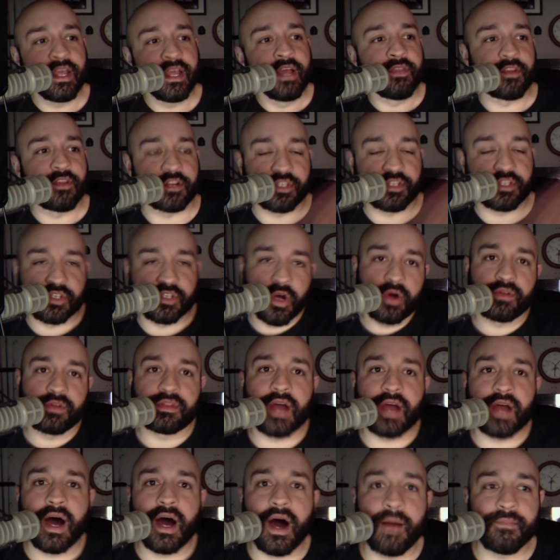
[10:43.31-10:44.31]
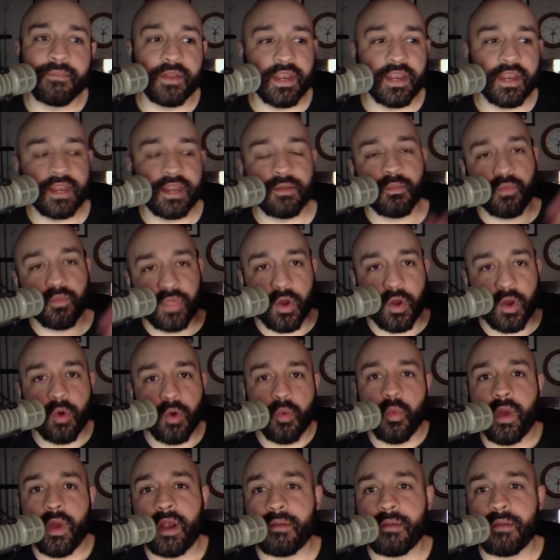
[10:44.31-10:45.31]
They're so dumb. They didn't they don't
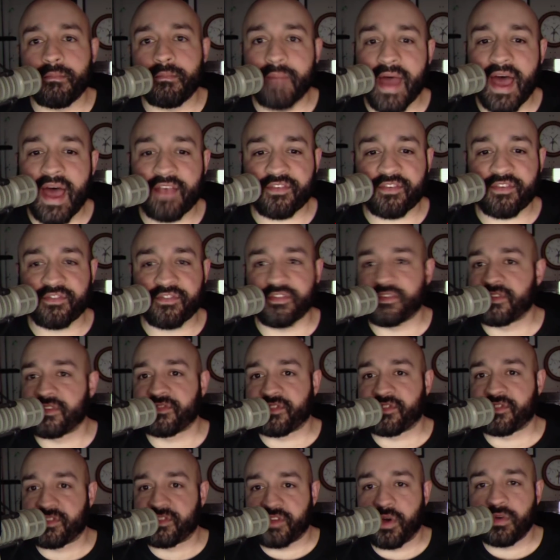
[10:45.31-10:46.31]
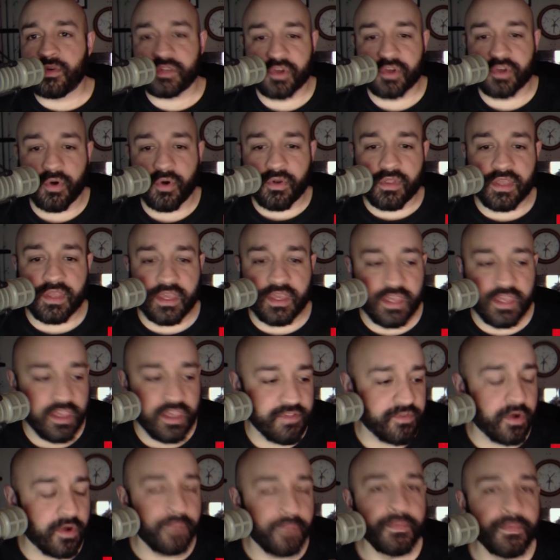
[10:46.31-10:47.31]
wear masks. It's just so totally
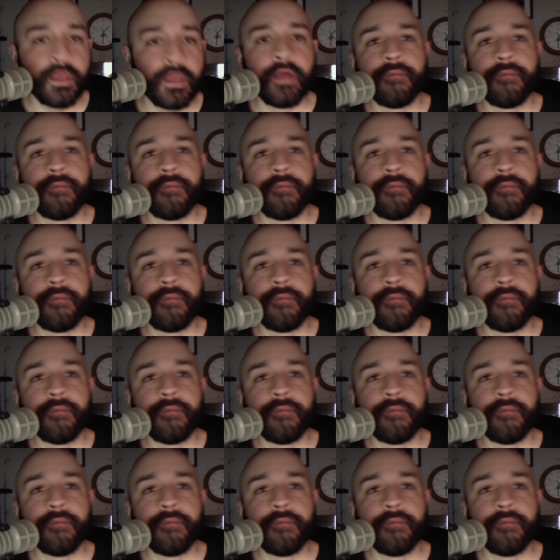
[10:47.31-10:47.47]
evil.